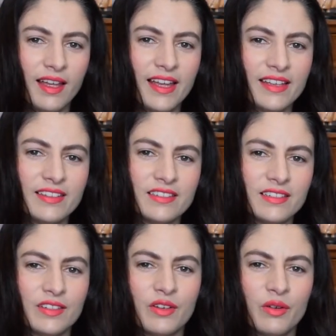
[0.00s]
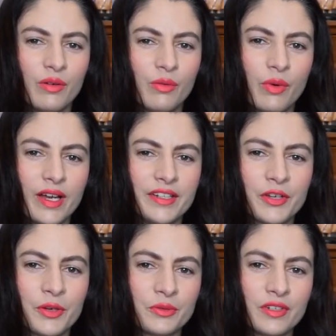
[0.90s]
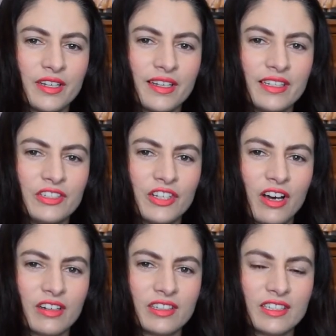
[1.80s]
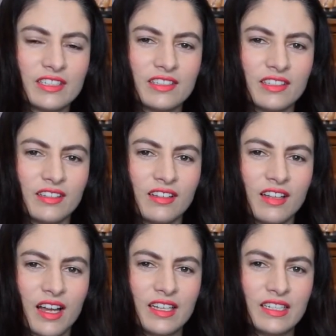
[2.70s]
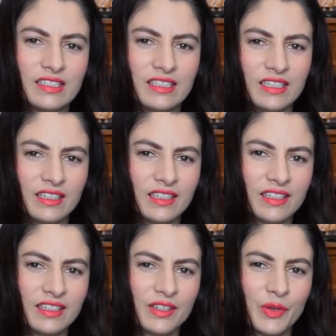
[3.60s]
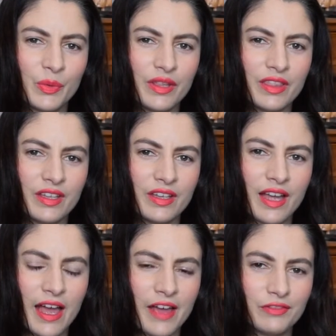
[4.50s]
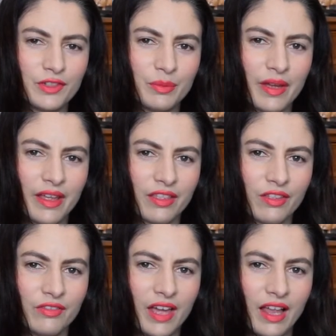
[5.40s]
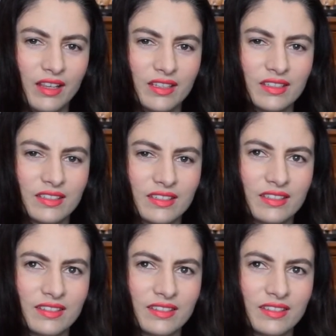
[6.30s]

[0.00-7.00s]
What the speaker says: And Wynonna and Doc are still kind of dealing with the aftermath of Alice.